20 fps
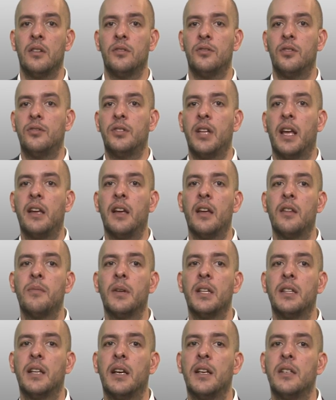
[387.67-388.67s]
to take
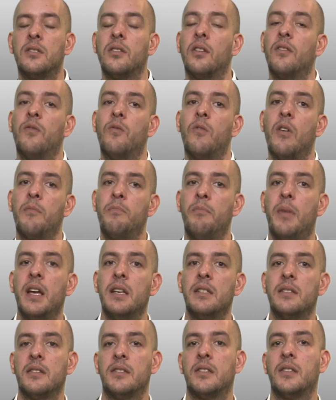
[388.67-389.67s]
advantage of
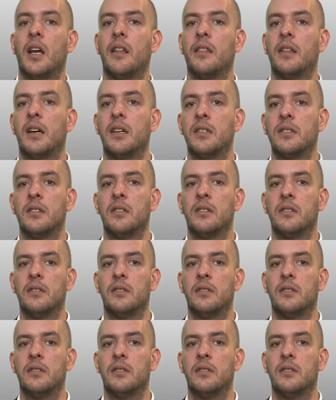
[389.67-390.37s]
web-based standards